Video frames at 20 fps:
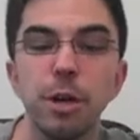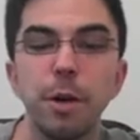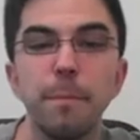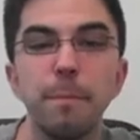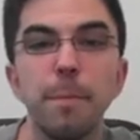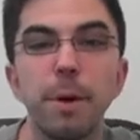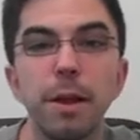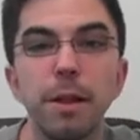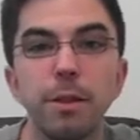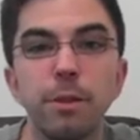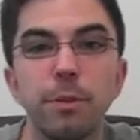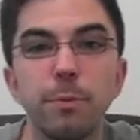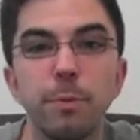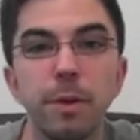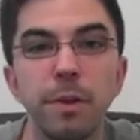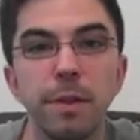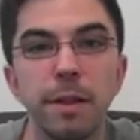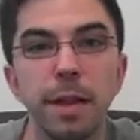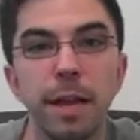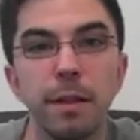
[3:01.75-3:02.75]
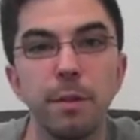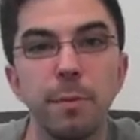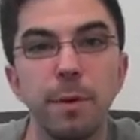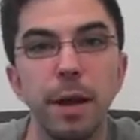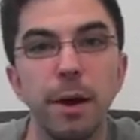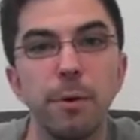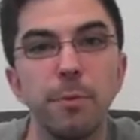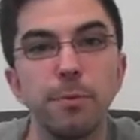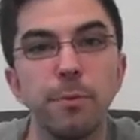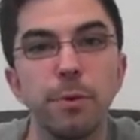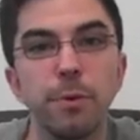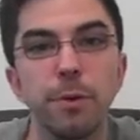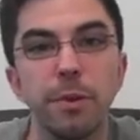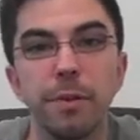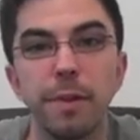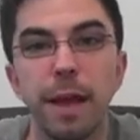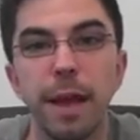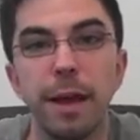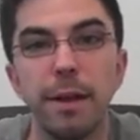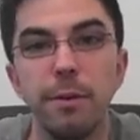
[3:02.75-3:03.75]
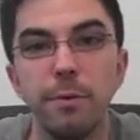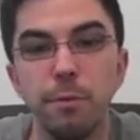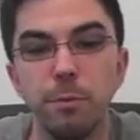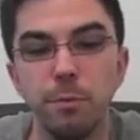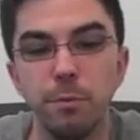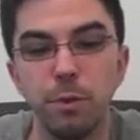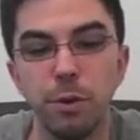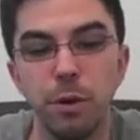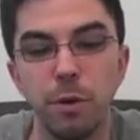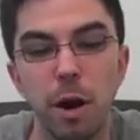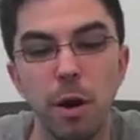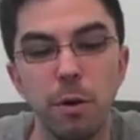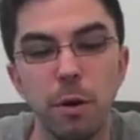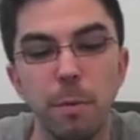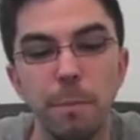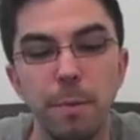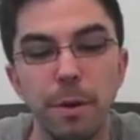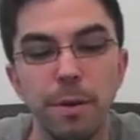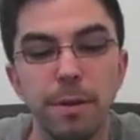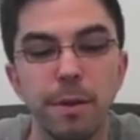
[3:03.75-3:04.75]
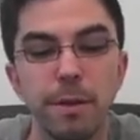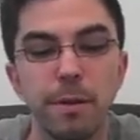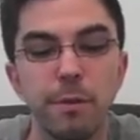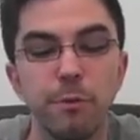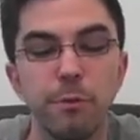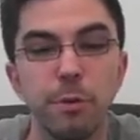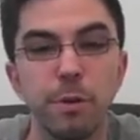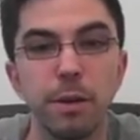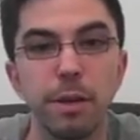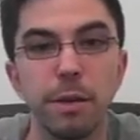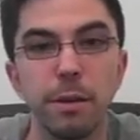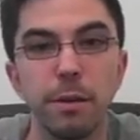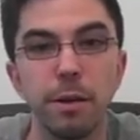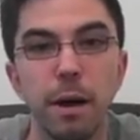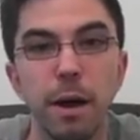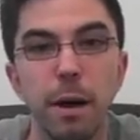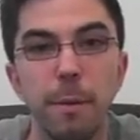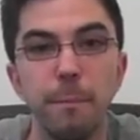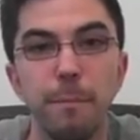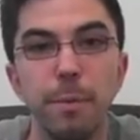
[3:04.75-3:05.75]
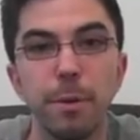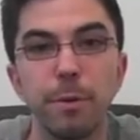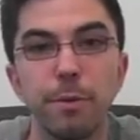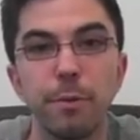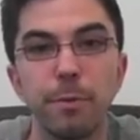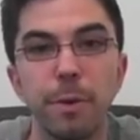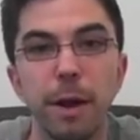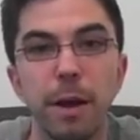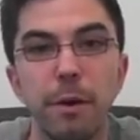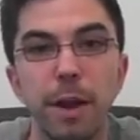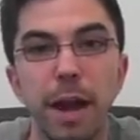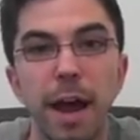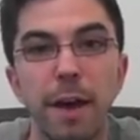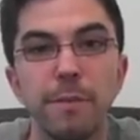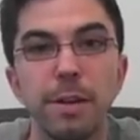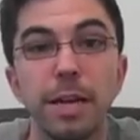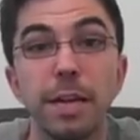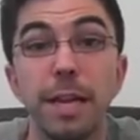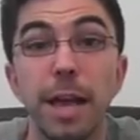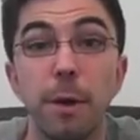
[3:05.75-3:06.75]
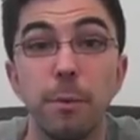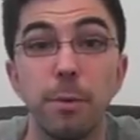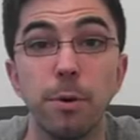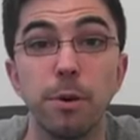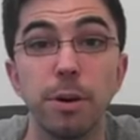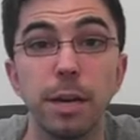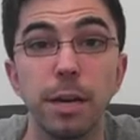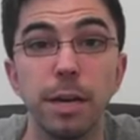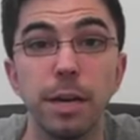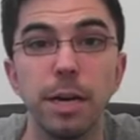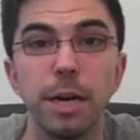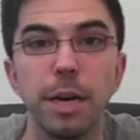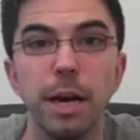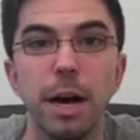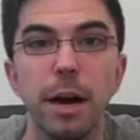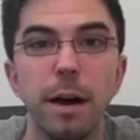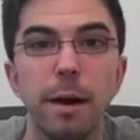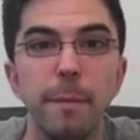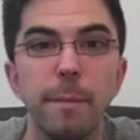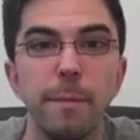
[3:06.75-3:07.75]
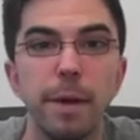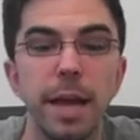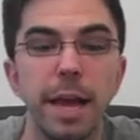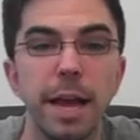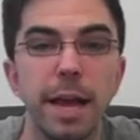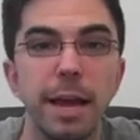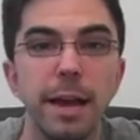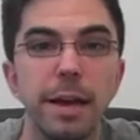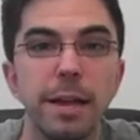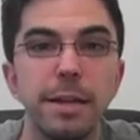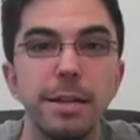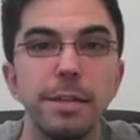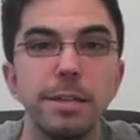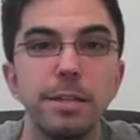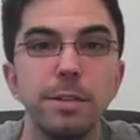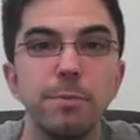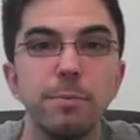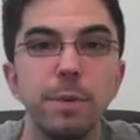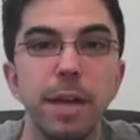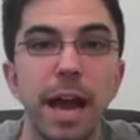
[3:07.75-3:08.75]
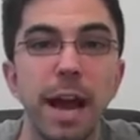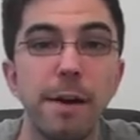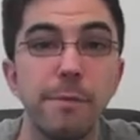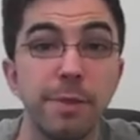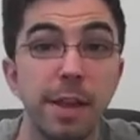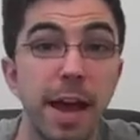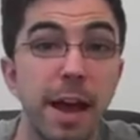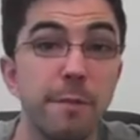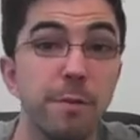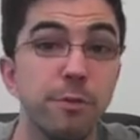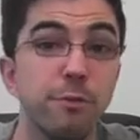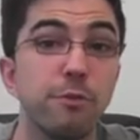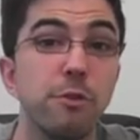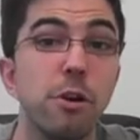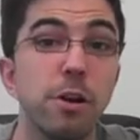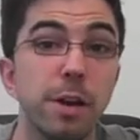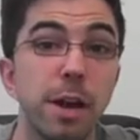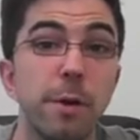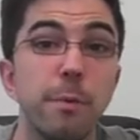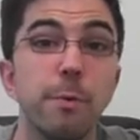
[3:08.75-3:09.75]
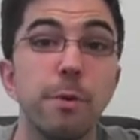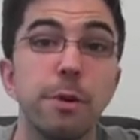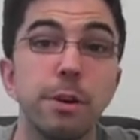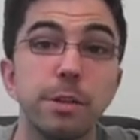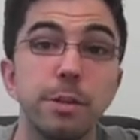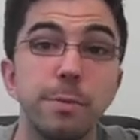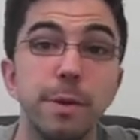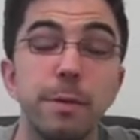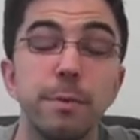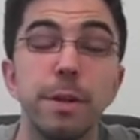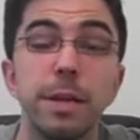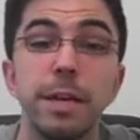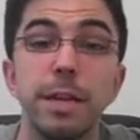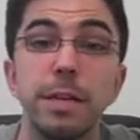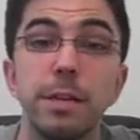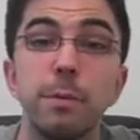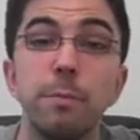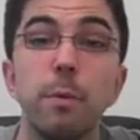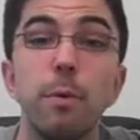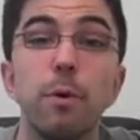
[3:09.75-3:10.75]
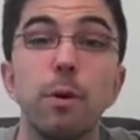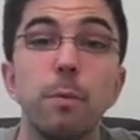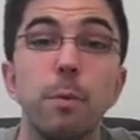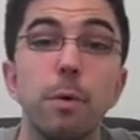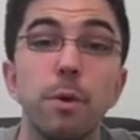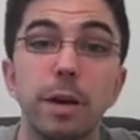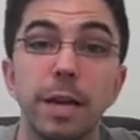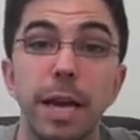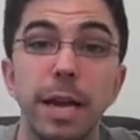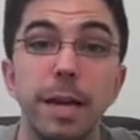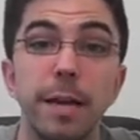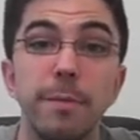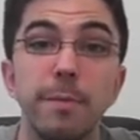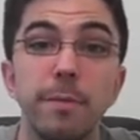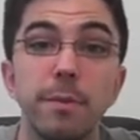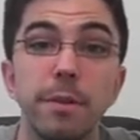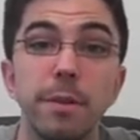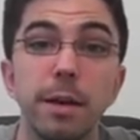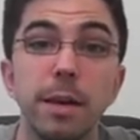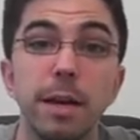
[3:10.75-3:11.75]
but the reason that's been helpful is that our business is really built around having a network, and we have to have a strong network to be able to get into more and more games.